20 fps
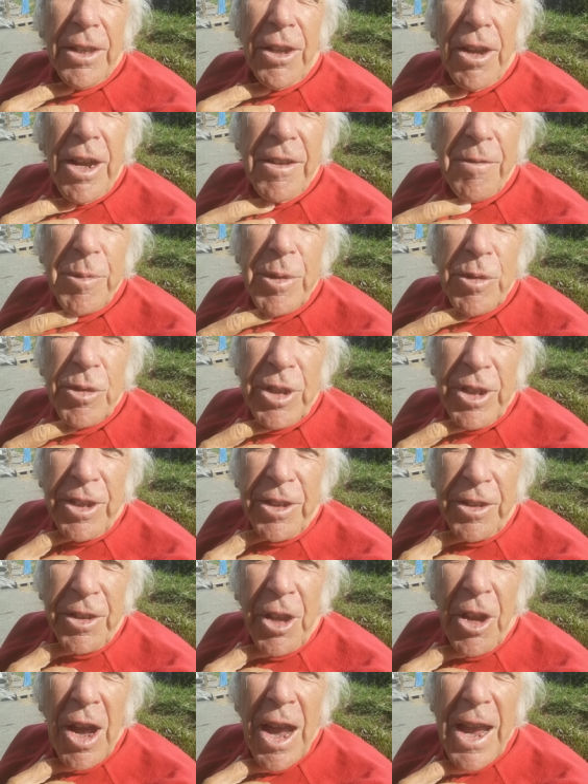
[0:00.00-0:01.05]
Live music
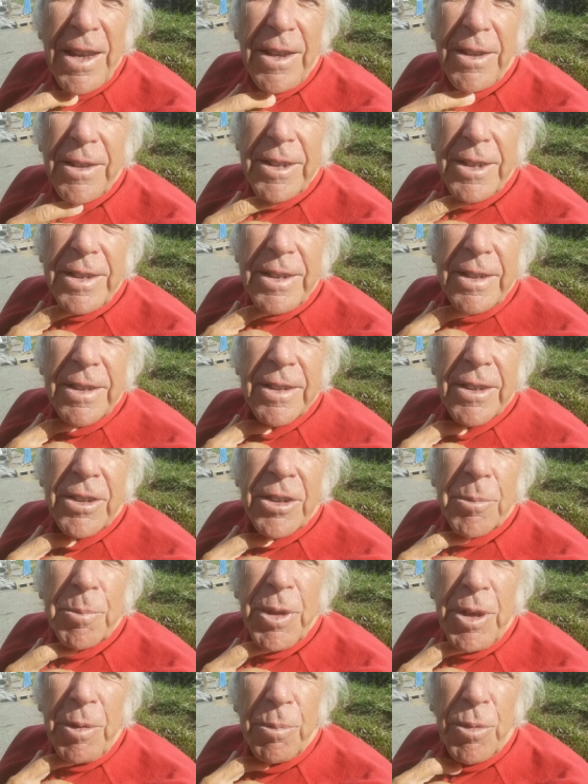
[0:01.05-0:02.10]
at night
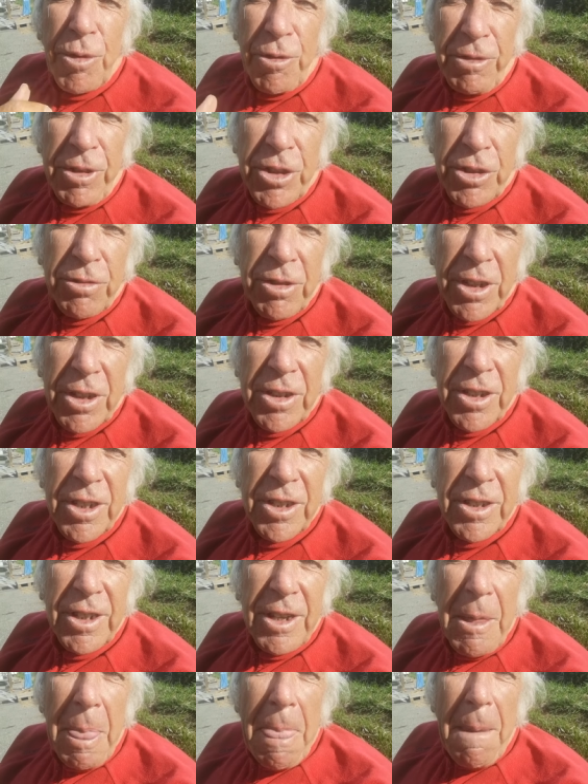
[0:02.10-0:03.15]
is a bit more
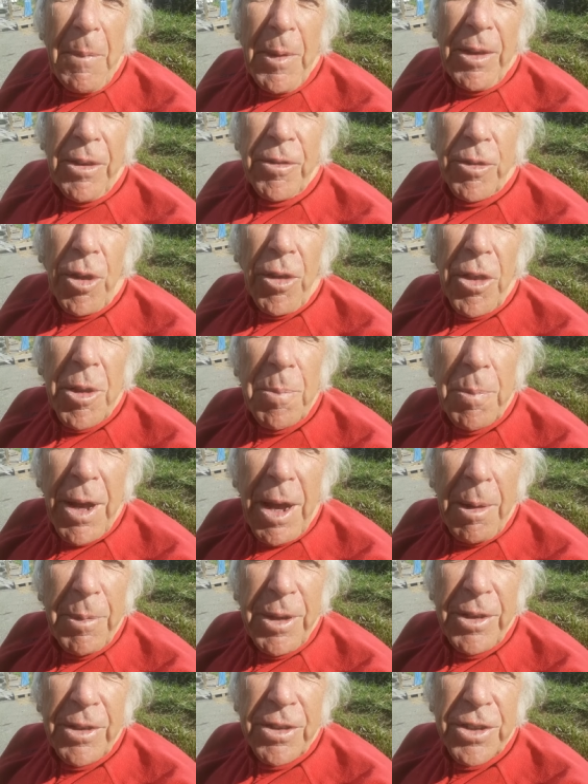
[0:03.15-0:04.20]
restricted You've got the
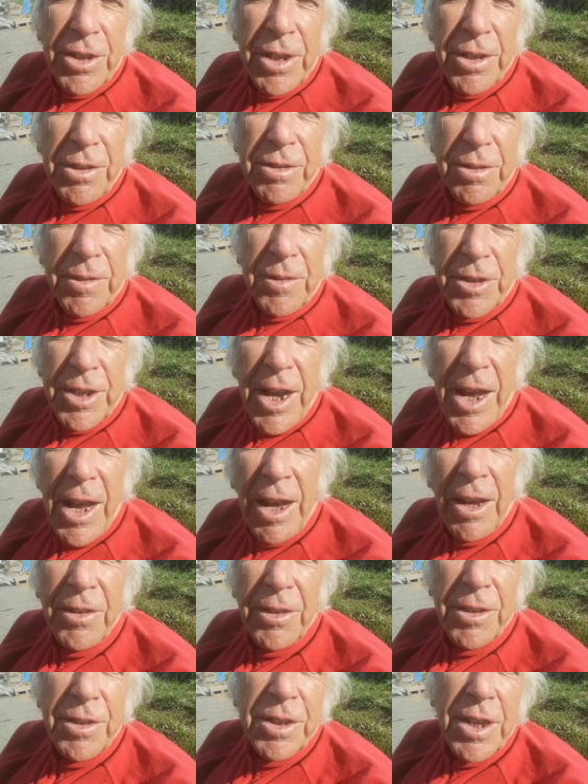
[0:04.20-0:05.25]
pub in the centre of
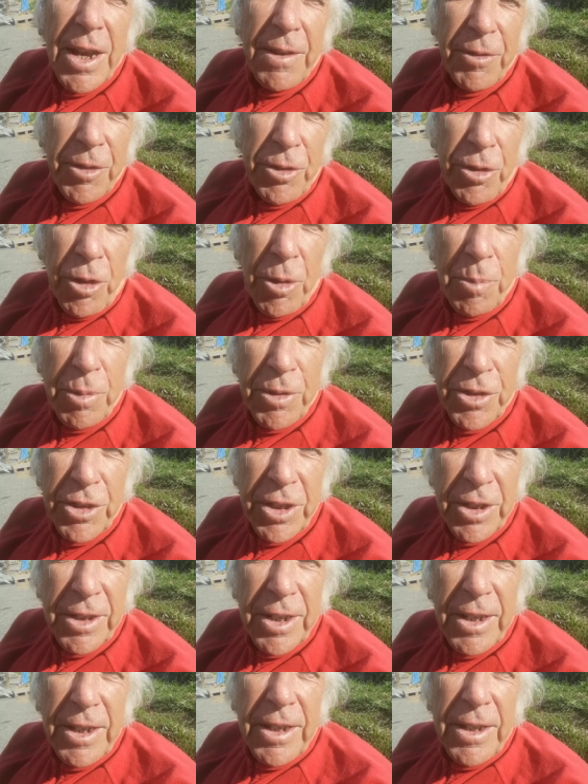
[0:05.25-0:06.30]
town, the tavern
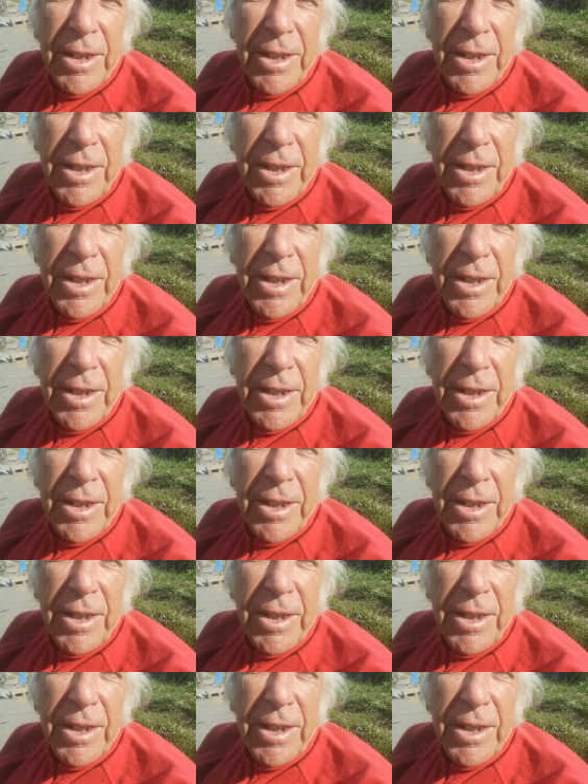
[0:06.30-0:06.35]
opposite,